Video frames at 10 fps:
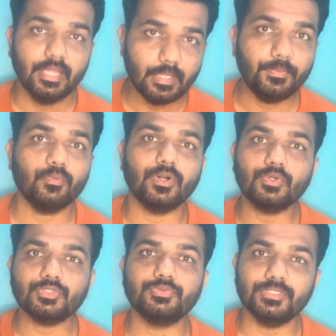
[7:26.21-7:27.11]
If you want
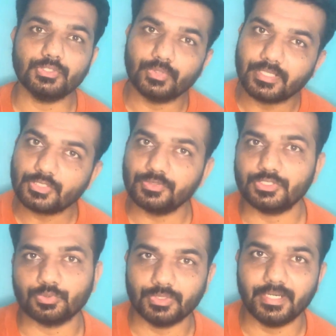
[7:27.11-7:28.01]
to switch, you can
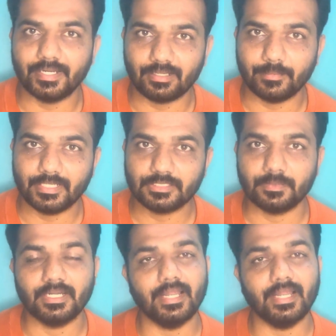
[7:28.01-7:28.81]
switch to the data management,